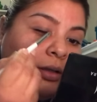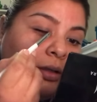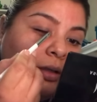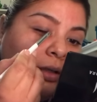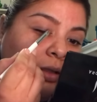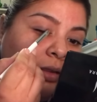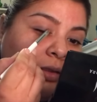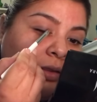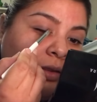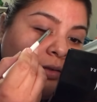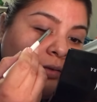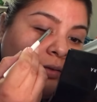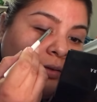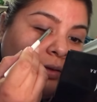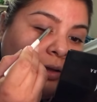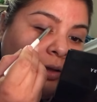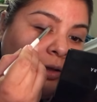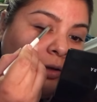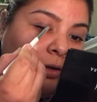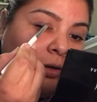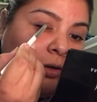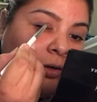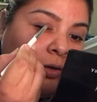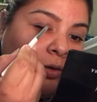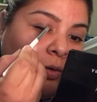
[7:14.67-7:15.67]
in this
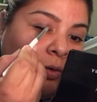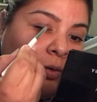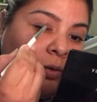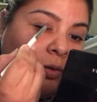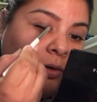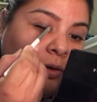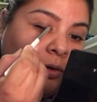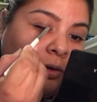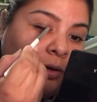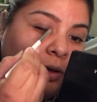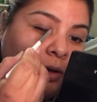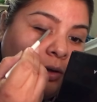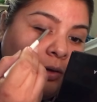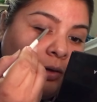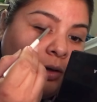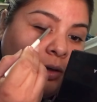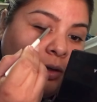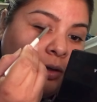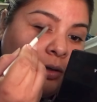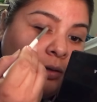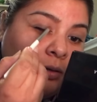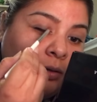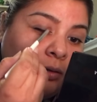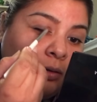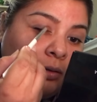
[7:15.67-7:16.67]
inner corner
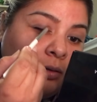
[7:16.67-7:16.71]
area.